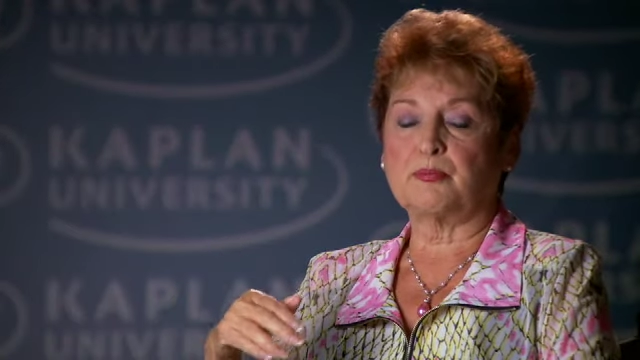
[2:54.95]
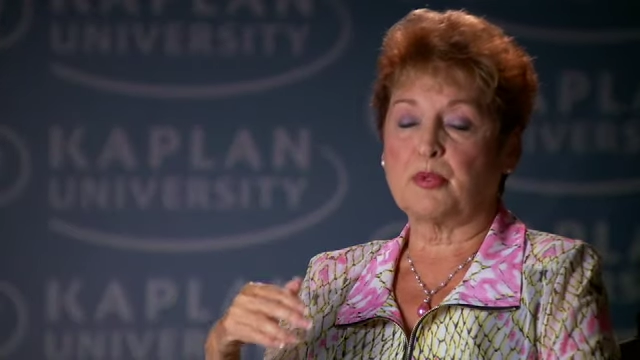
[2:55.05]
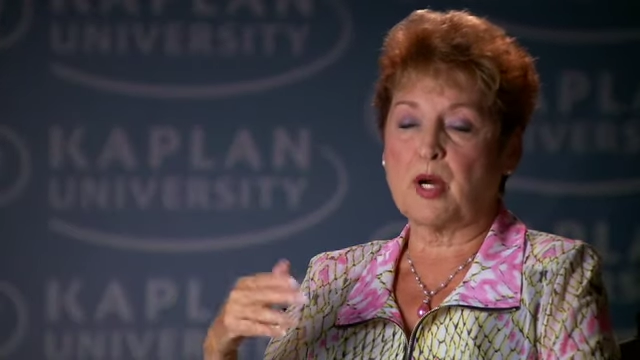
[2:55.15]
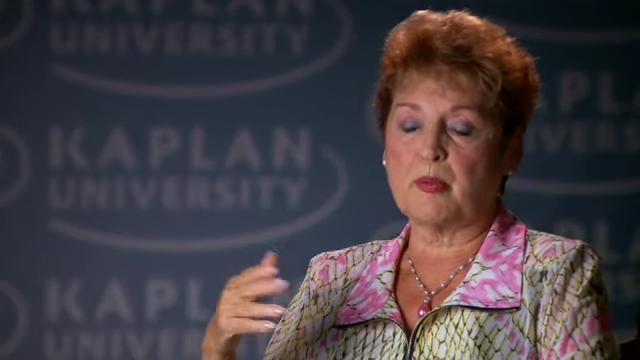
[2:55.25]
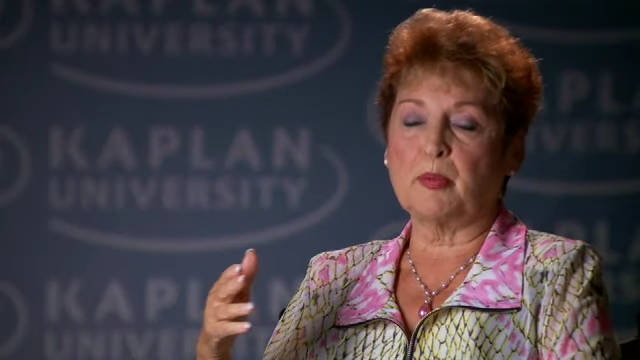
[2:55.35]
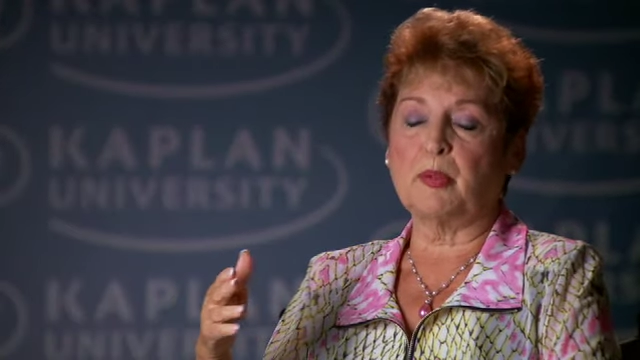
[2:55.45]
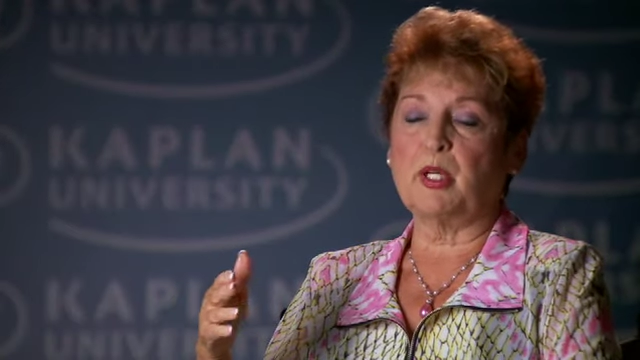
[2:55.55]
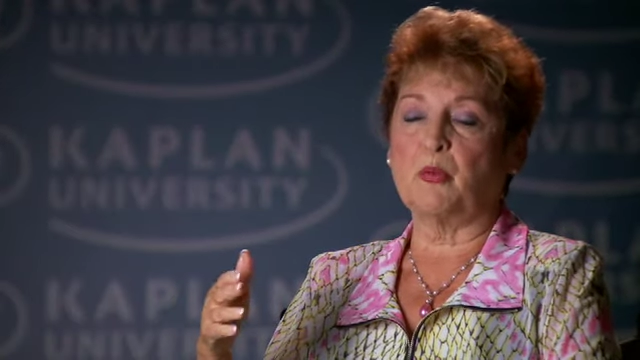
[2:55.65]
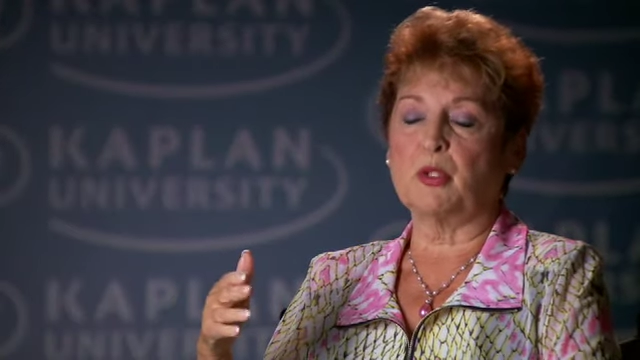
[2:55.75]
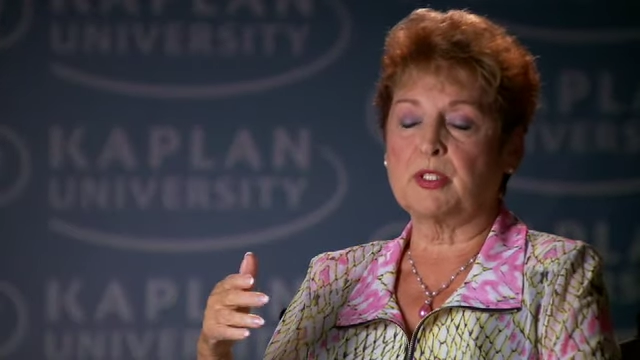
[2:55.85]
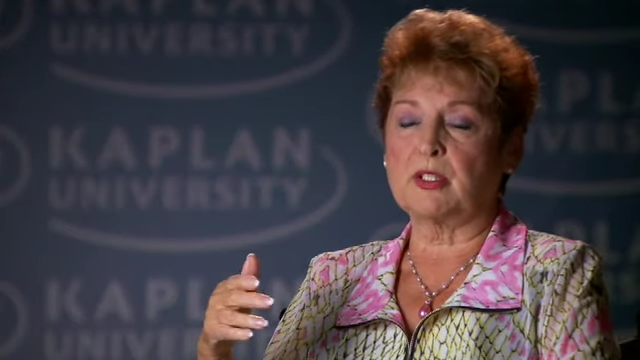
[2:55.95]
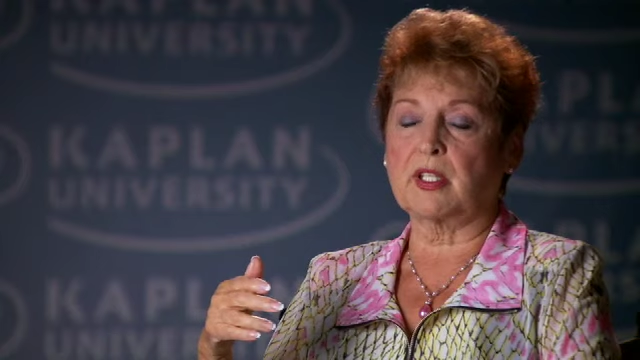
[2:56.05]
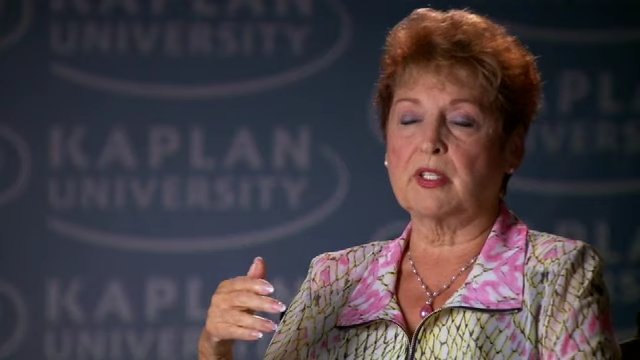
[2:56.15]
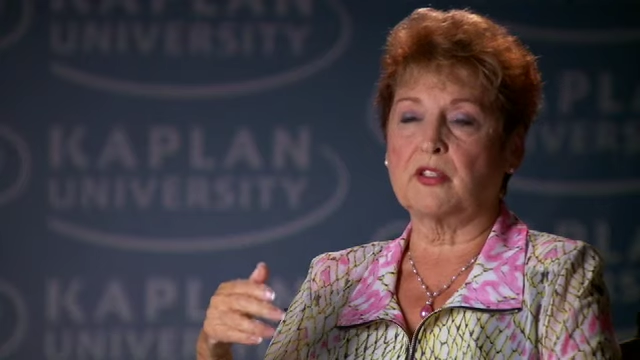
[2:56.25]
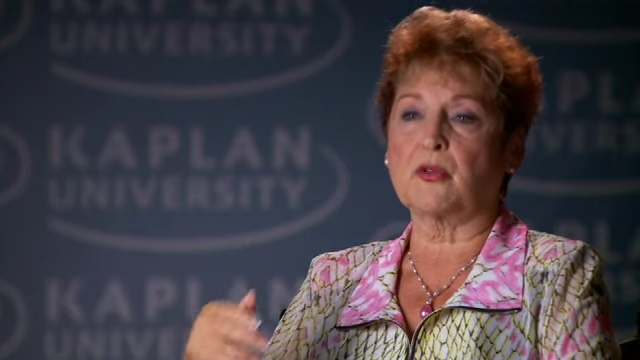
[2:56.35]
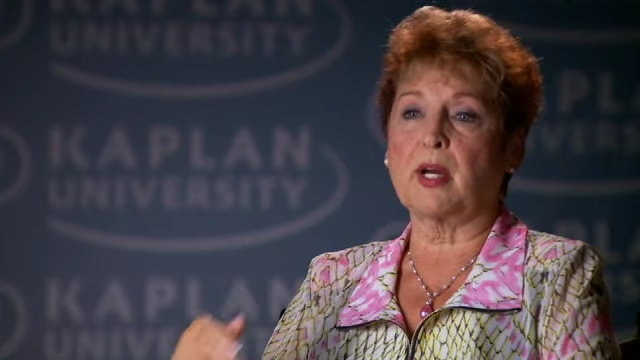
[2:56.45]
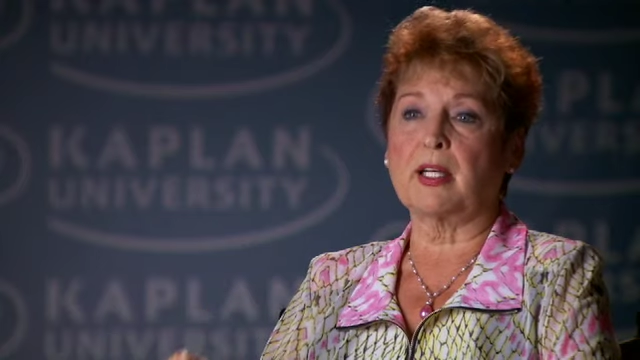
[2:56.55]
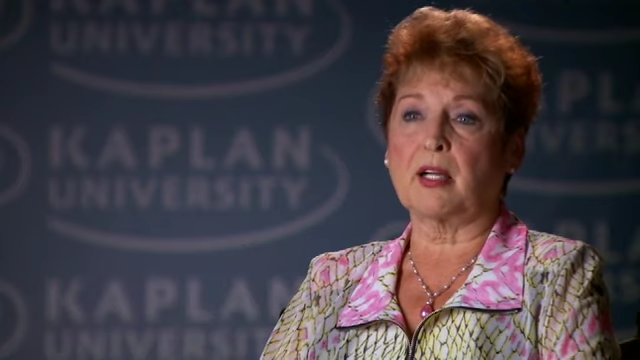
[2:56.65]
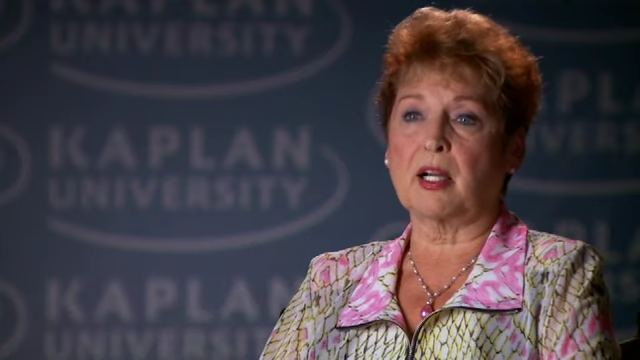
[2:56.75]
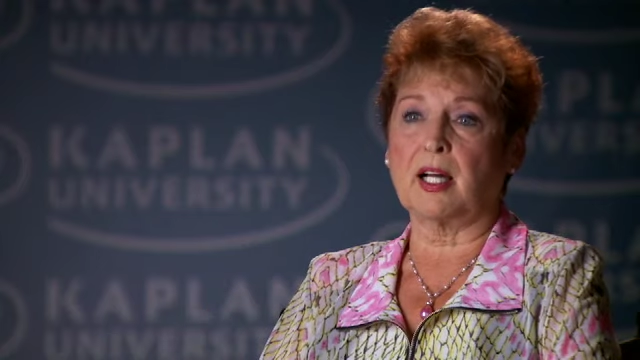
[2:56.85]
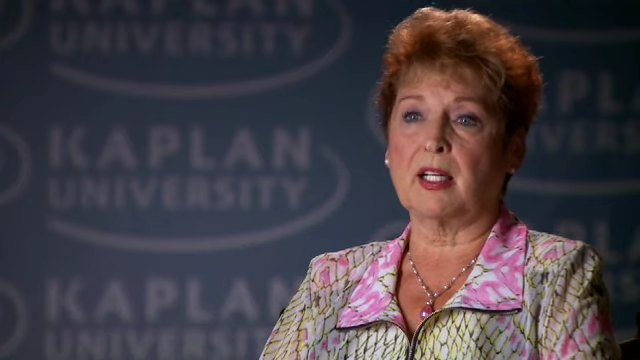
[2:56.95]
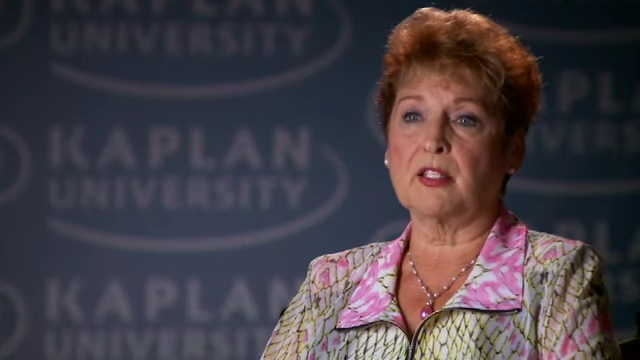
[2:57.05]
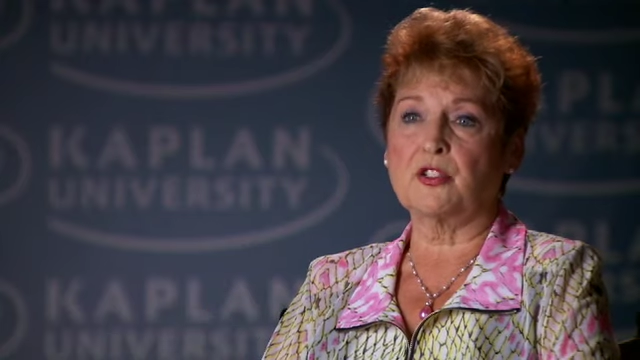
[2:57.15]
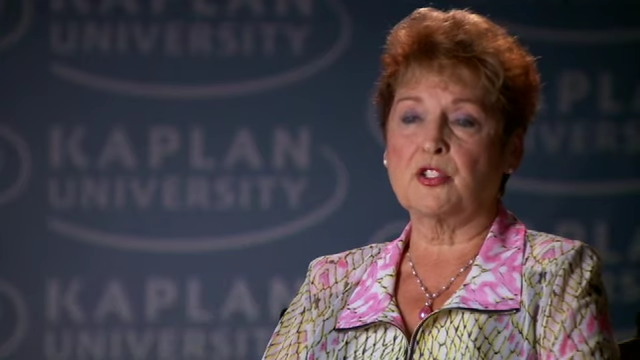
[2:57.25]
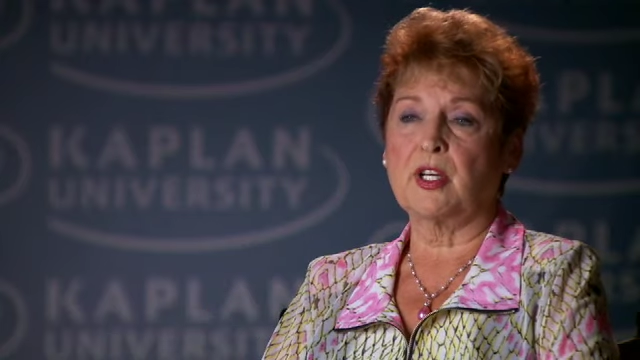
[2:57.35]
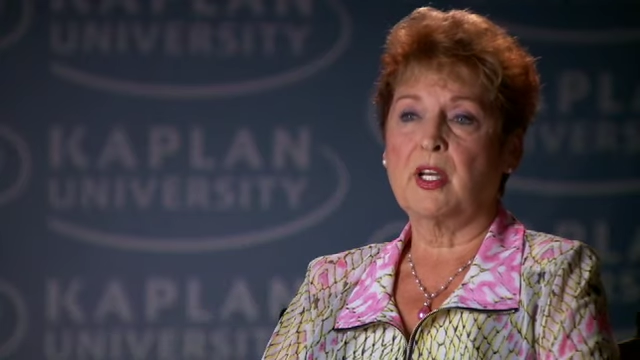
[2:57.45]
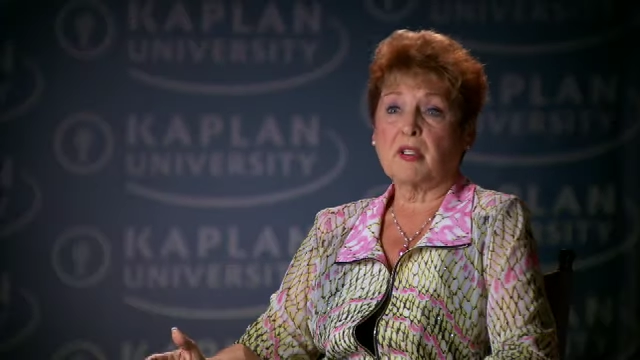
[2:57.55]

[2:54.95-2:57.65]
probably once the kids are out of college,